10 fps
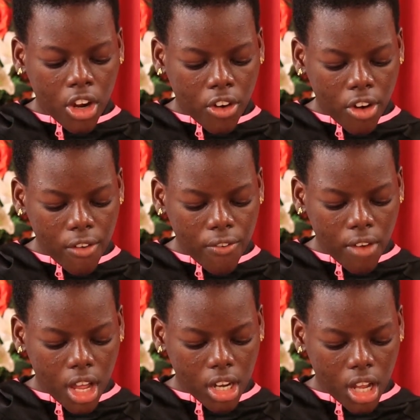Grief
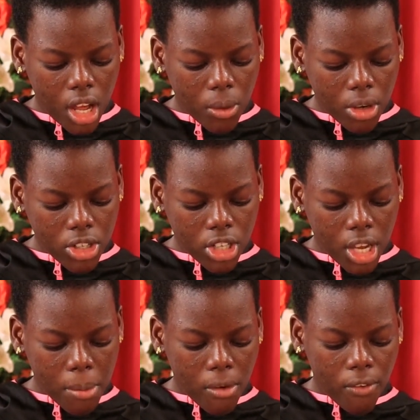and anguish
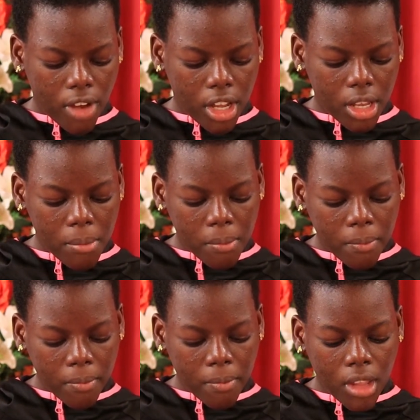came over him,
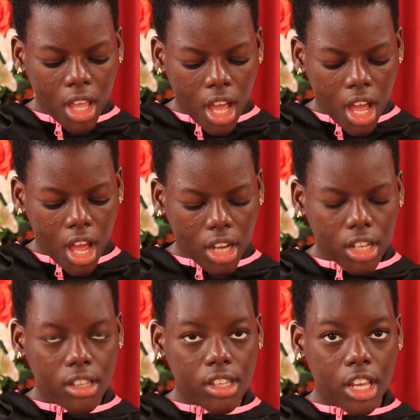and
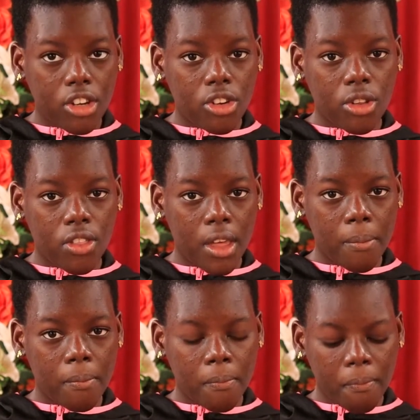he said to them,